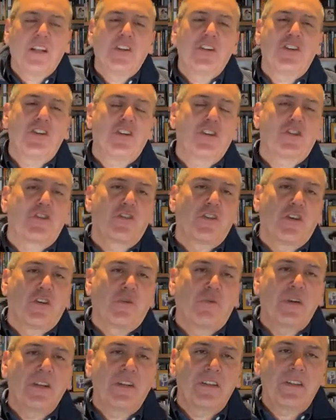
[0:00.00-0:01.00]
just
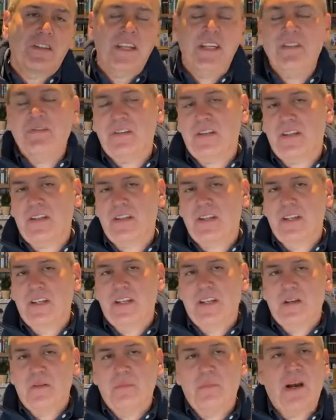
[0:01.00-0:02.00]
receive it
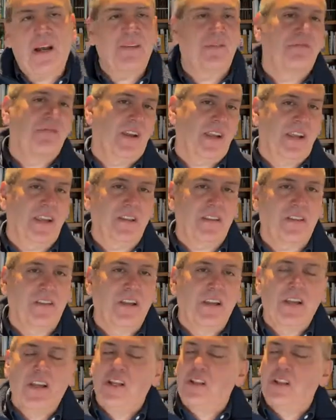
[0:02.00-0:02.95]
by faith.